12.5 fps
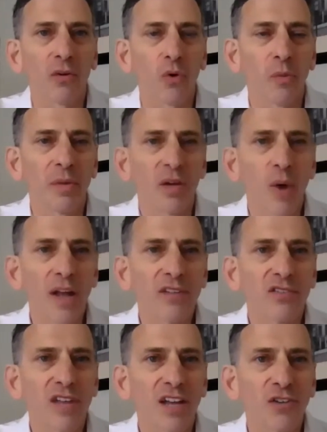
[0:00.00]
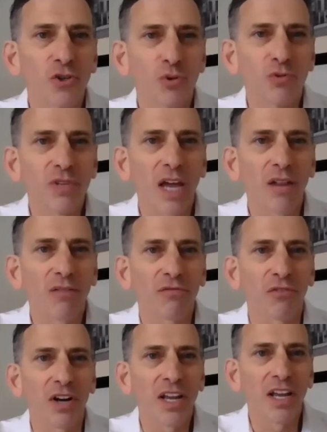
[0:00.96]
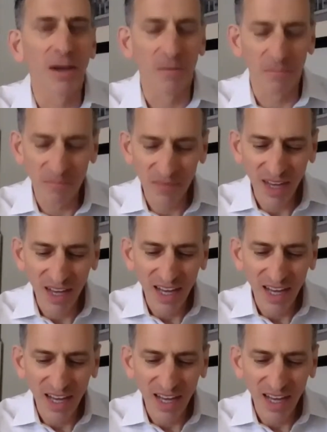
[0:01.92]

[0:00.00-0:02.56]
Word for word: It will be Wednesday, June 10th for him.